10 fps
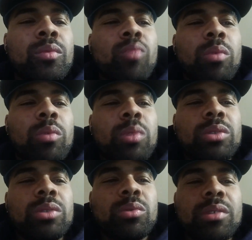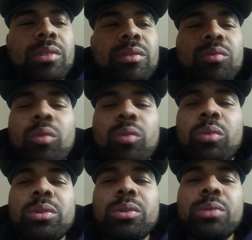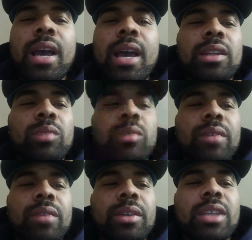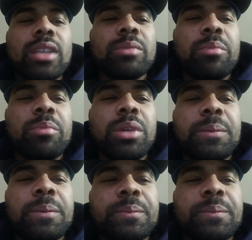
when we went through the Allen or whatever case may be,